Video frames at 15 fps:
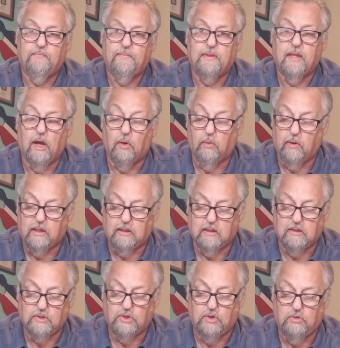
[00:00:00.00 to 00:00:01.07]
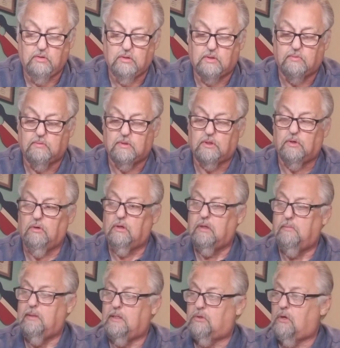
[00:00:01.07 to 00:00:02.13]
knowing that Judas was going to
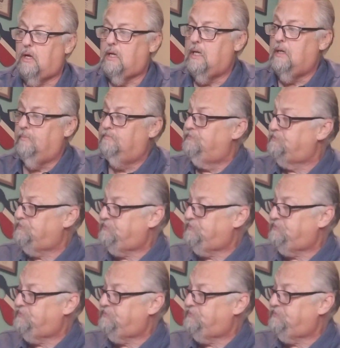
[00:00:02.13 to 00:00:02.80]
betray him.